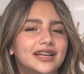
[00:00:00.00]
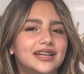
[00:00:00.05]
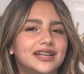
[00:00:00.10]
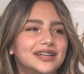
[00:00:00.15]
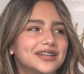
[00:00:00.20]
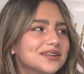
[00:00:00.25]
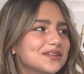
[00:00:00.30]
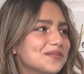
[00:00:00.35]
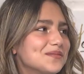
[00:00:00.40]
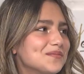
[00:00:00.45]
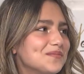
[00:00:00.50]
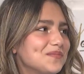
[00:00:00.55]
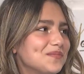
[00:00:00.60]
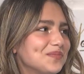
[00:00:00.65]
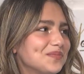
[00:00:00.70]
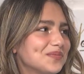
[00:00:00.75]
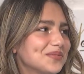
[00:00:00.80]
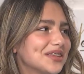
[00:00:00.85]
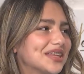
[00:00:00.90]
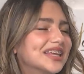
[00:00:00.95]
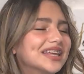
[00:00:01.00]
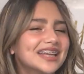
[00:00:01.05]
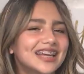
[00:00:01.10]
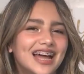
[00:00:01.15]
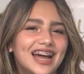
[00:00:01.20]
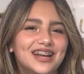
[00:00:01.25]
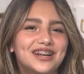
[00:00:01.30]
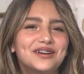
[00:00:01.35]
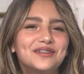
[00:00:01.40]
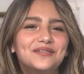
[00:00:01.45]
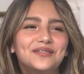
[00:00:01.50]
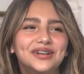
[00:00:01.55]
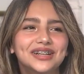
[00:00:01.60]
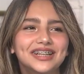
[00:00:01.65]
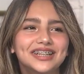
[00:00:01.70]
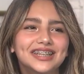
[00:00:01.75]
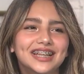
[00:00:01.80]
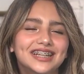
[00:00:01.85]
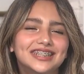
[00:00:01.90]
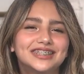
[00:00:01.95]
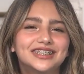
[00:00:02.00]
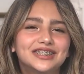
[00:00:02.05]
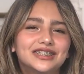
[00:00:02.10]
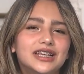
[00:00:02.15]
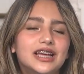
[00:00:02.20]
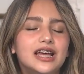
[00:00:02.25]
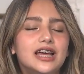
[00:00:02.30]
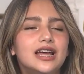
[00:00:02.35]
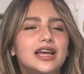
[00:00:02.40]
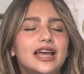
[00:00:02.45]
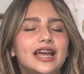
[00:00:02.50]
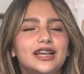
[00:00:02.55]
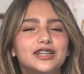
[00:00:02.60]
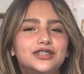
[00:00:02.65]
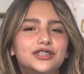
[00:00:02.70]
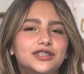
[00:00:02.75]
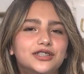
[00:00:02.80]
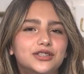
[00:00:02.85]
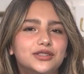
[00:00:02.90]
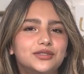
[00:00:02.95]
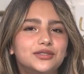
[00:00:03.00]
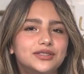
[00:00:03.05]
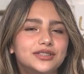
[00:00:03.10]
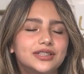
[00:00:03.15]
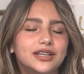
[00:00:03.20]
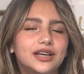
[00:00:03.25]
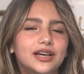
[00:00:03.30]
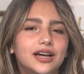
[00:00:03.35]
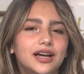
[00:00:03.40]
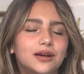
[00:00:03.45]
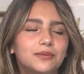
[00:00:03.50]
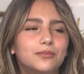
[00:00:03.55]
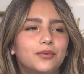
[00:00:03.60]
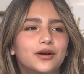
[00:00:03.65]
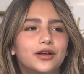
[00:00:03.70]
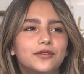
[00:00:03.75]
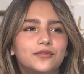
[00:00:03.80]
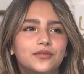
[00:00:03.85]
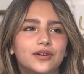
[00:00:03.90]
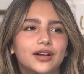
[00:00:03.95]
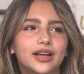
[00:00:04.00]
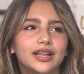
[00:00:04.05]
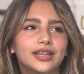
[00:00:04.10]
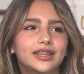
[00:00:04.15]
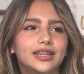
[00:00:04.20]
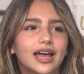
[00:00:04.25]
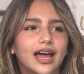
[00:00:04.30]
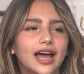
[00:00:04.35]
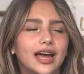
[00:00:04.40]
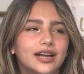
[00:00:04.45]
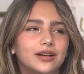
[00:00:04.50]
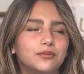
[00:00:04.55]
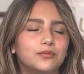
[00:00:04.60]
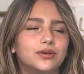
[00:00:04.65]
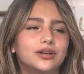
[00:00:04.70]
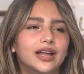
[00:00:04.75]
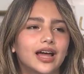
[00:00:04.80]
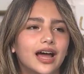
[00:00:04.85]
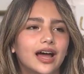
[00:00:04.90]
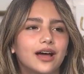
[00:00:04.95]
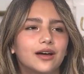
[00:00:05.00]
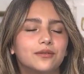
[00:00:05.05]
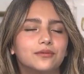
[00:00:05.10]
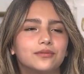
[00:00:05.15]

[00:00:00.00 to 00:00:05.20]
don't want to just introduce a boyfriend that I would have.